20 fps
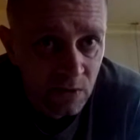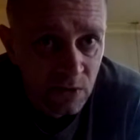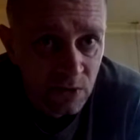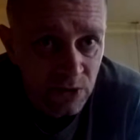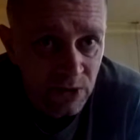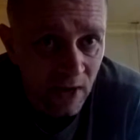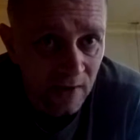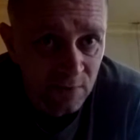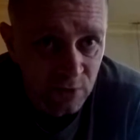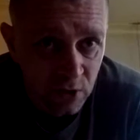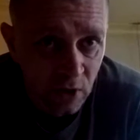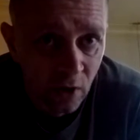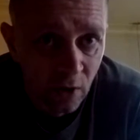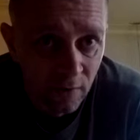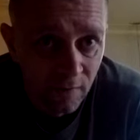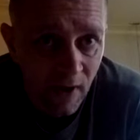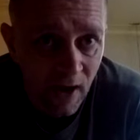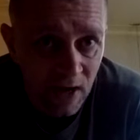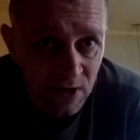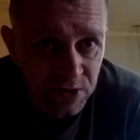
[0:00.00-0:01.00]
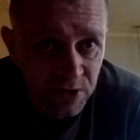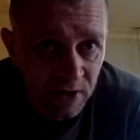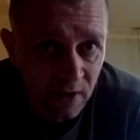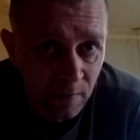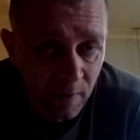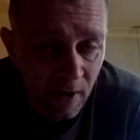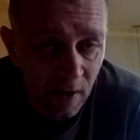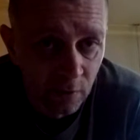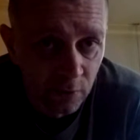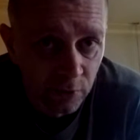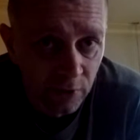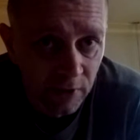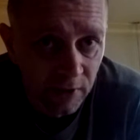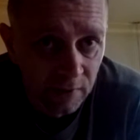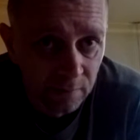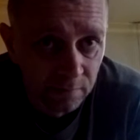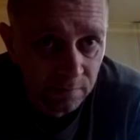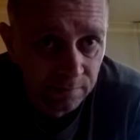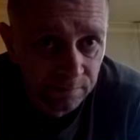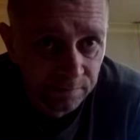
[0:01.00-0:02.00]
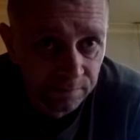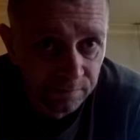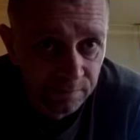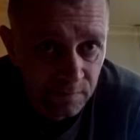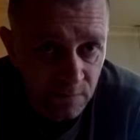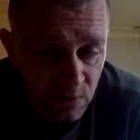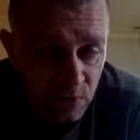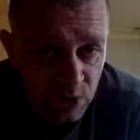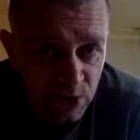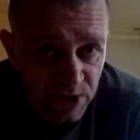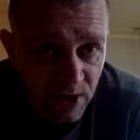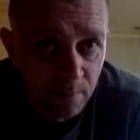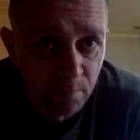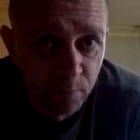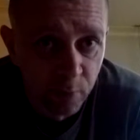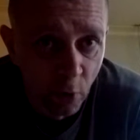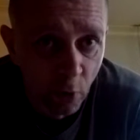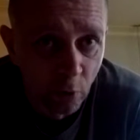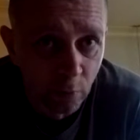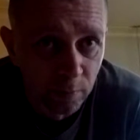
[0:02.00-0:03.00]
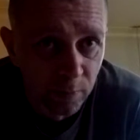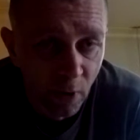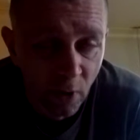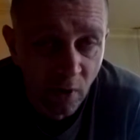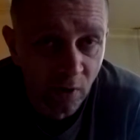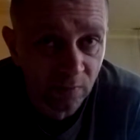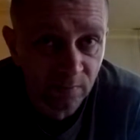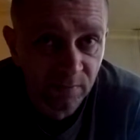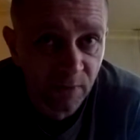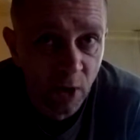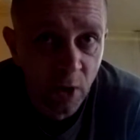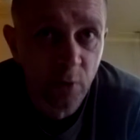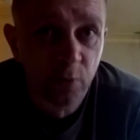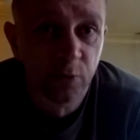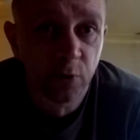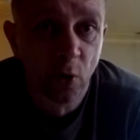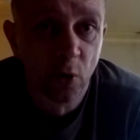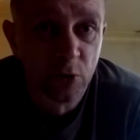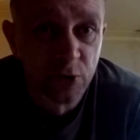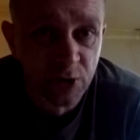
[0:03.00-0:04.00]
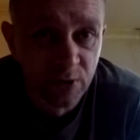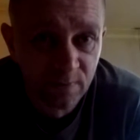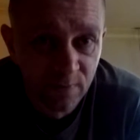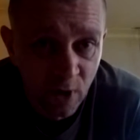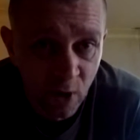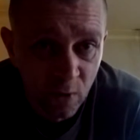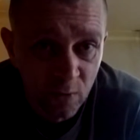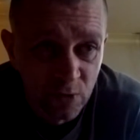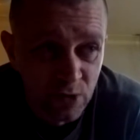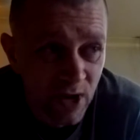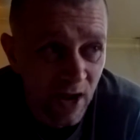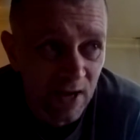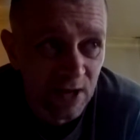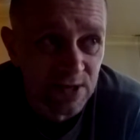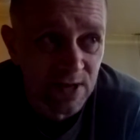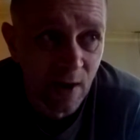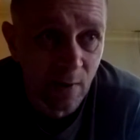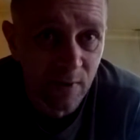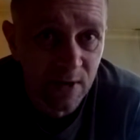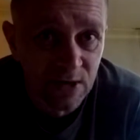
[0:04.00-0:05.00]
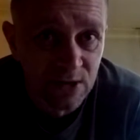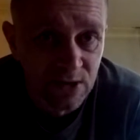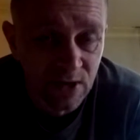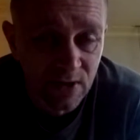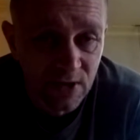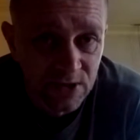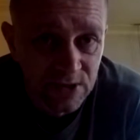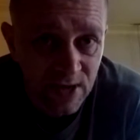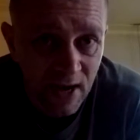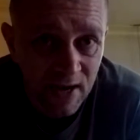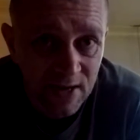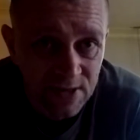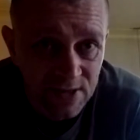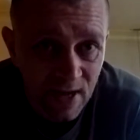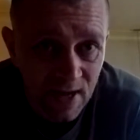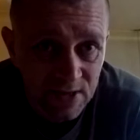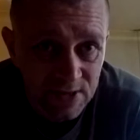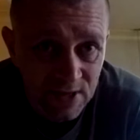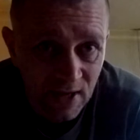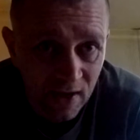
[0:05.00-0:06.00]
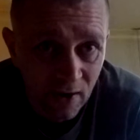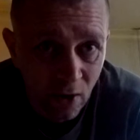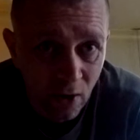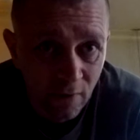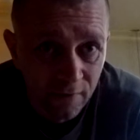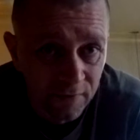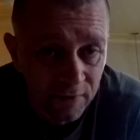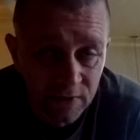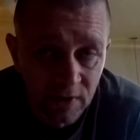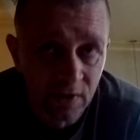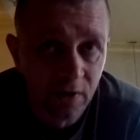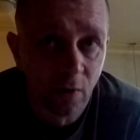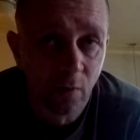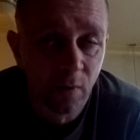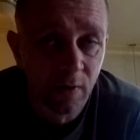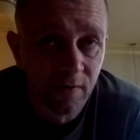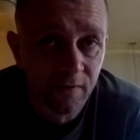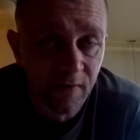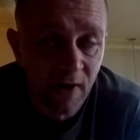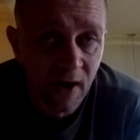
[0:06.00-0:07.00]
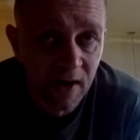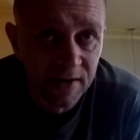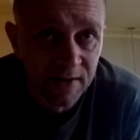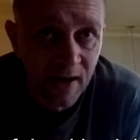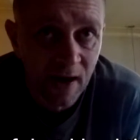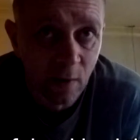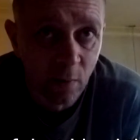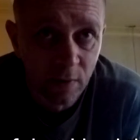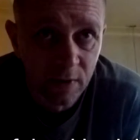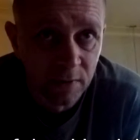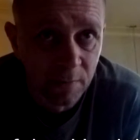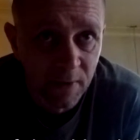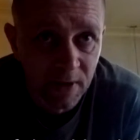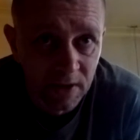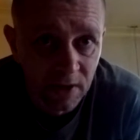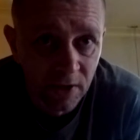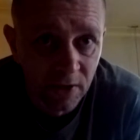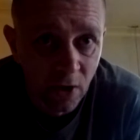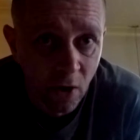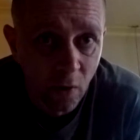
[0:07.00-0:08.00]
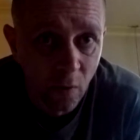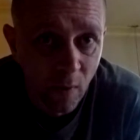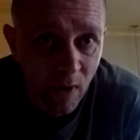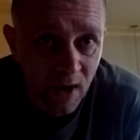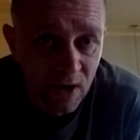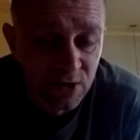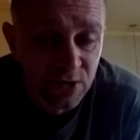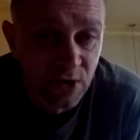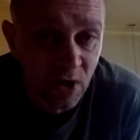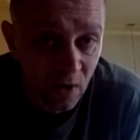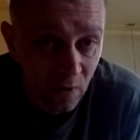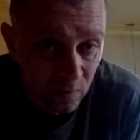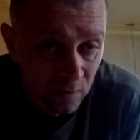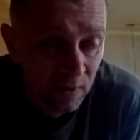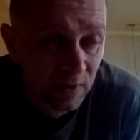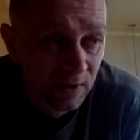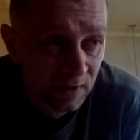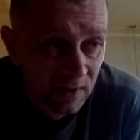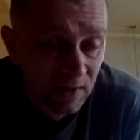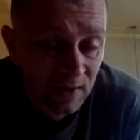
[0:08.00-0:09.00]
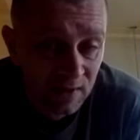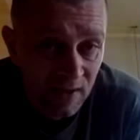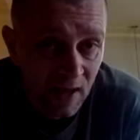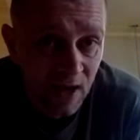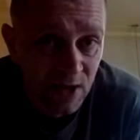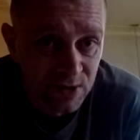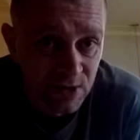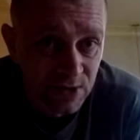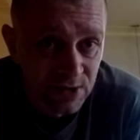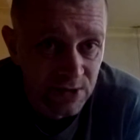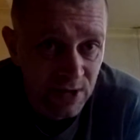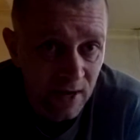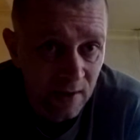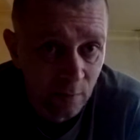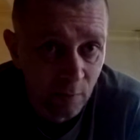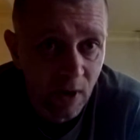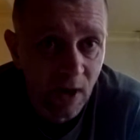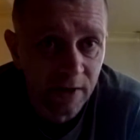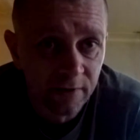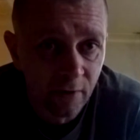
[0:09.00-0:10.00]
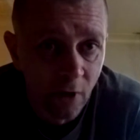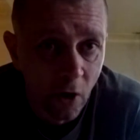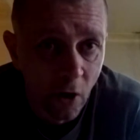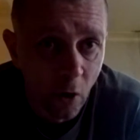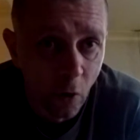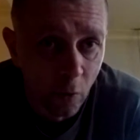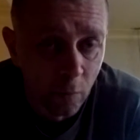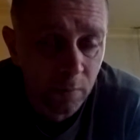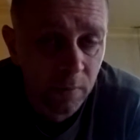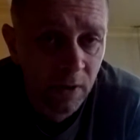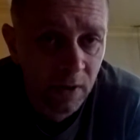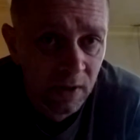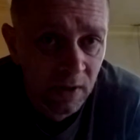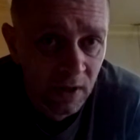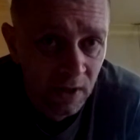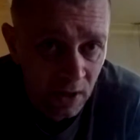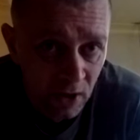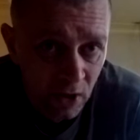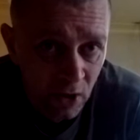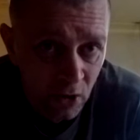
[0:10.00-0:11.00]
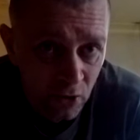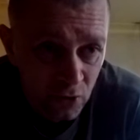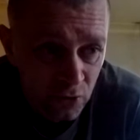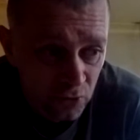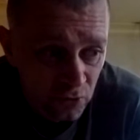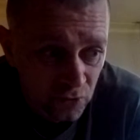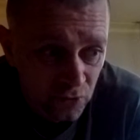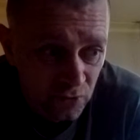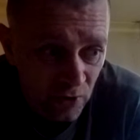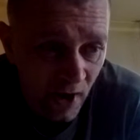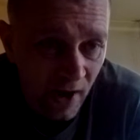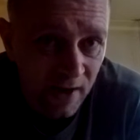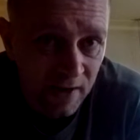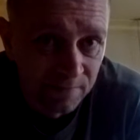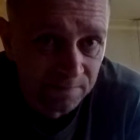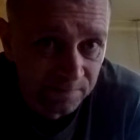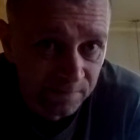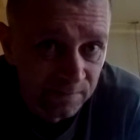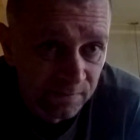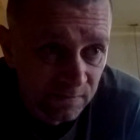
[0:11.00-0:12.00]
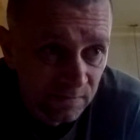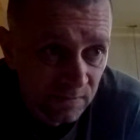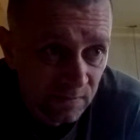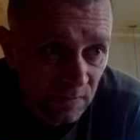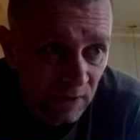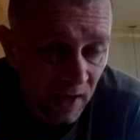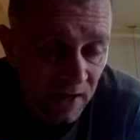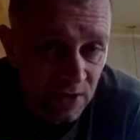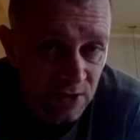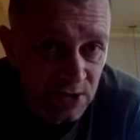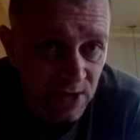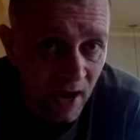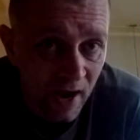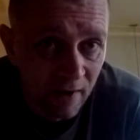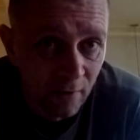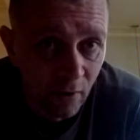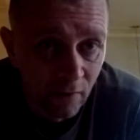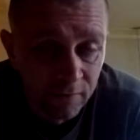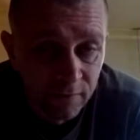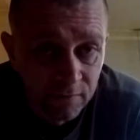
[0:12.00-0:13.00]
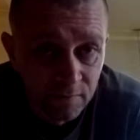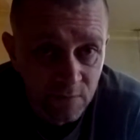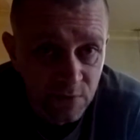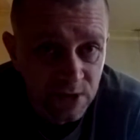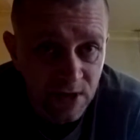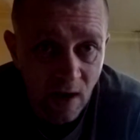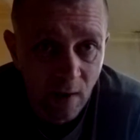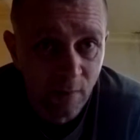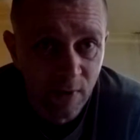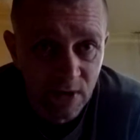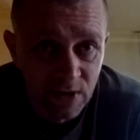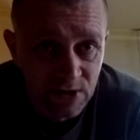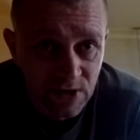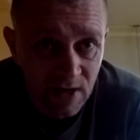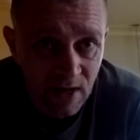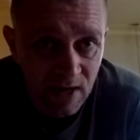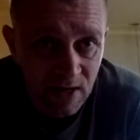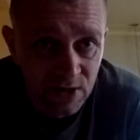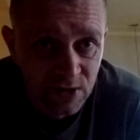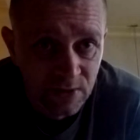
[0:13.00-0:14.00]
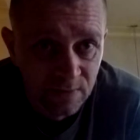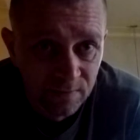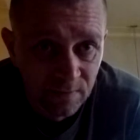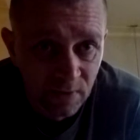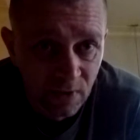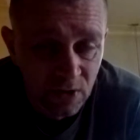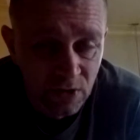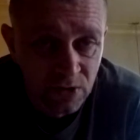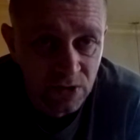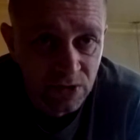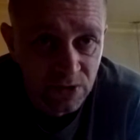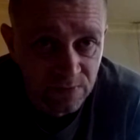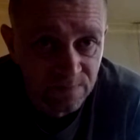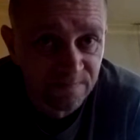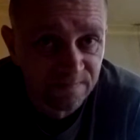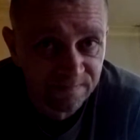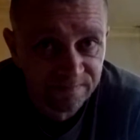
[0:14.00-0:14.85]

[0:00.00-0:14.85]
Saves a lot of arsing about, doesn't it? Simple, but who does? Who checks how easy the tyres are to get off? And you don't want to find out in the middle of nowhere. So there's a tip. While you're at home, try it, get your tyre off, see how easy it is, because